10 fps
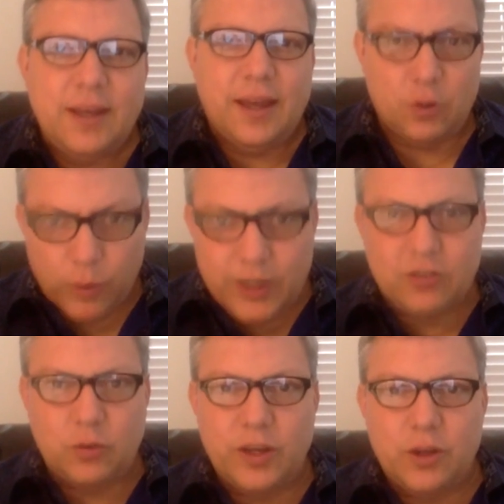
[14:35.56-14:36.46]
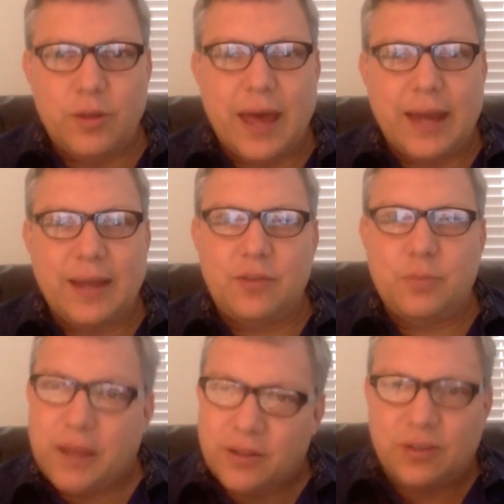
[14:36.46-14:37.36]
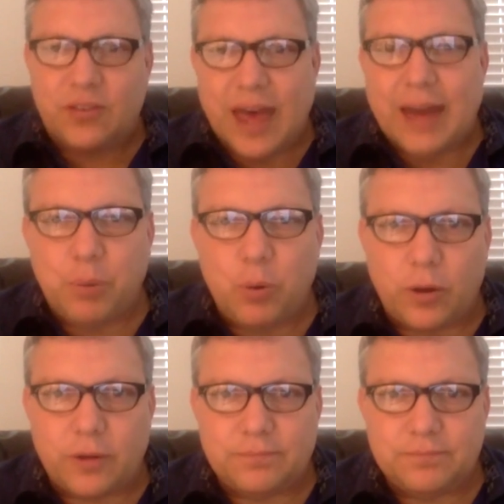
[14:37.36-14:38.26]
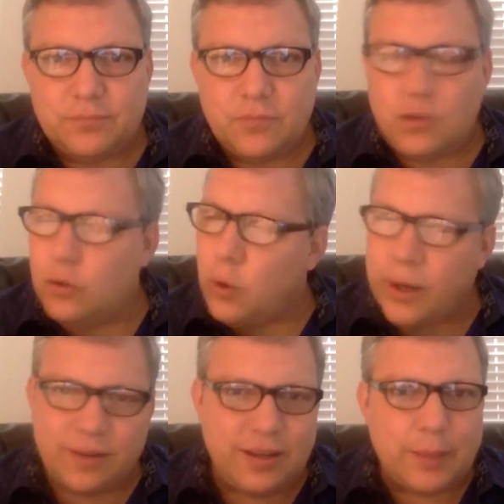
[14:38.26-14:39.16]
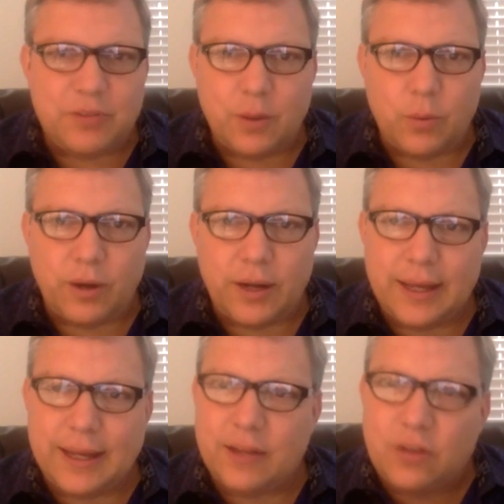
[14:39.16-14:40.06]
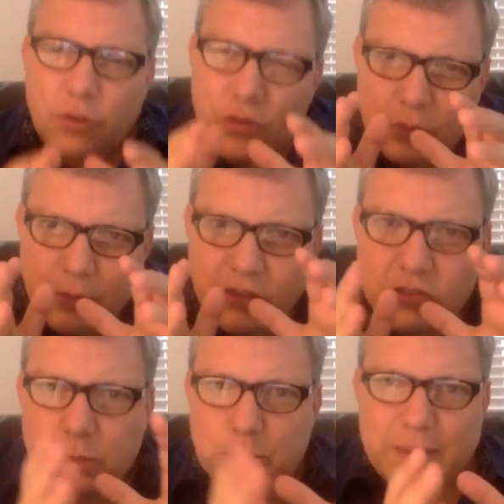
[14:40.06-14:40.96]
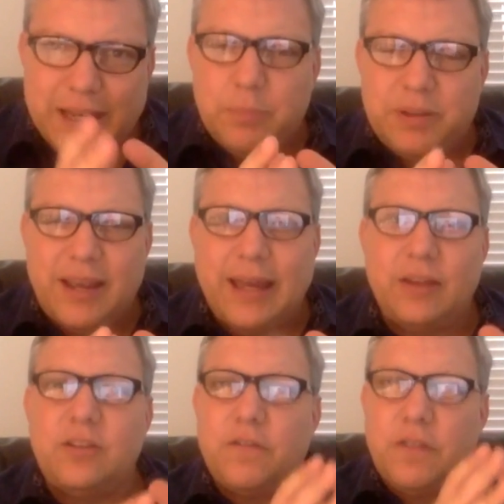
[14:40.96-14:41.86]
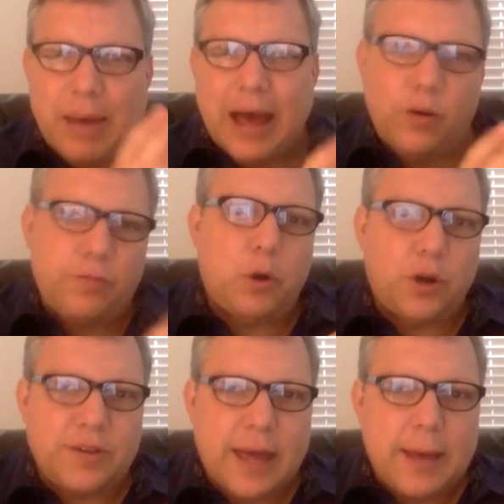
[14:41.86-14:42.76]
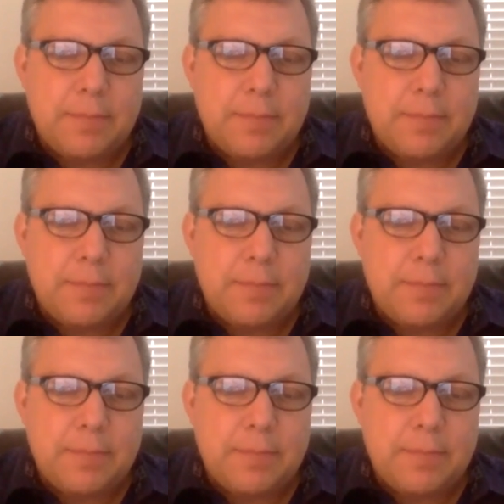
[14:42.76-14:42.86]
And the reason we do that is because it's that important. 2 quick tips, and then we're going to get into some of the meat and potatoes of the power of part-time.